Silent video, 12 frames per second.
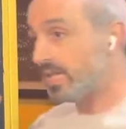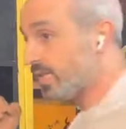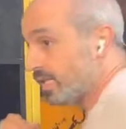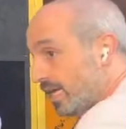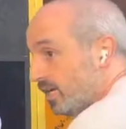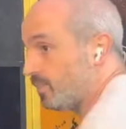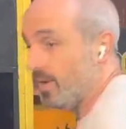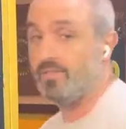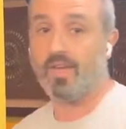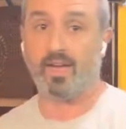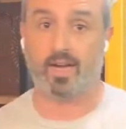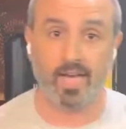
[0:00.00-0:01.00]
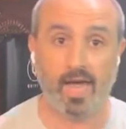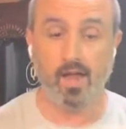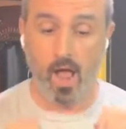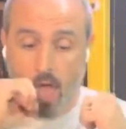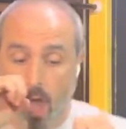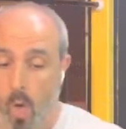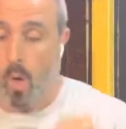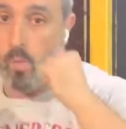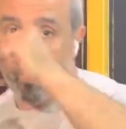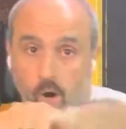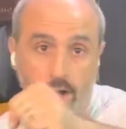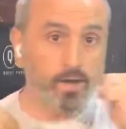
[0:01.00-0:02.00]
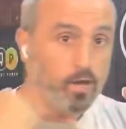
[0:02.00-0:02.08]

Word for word: lead pivot. Again, one,